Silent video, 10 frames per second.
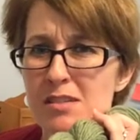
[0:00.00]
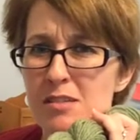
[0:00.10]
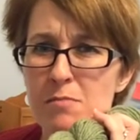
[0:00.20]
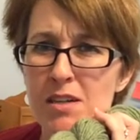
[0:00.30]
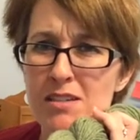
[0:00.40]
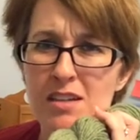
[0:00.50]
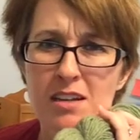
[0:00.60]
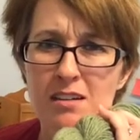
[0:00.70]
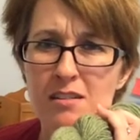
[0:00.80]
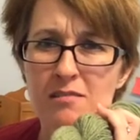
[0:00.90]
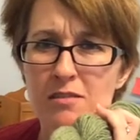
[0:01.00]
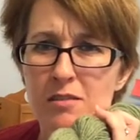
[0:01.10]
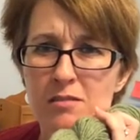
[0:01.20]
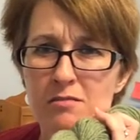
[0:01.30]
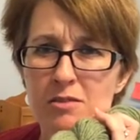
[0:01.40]
spun tight enough
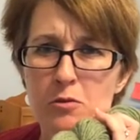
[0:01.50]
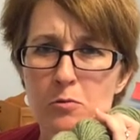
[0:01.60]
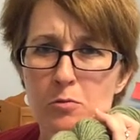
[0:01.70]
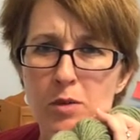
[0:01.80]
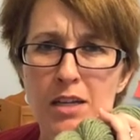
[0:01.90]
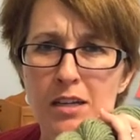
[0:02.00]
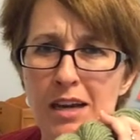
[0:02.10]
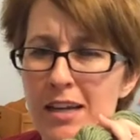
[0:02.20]
or too weak.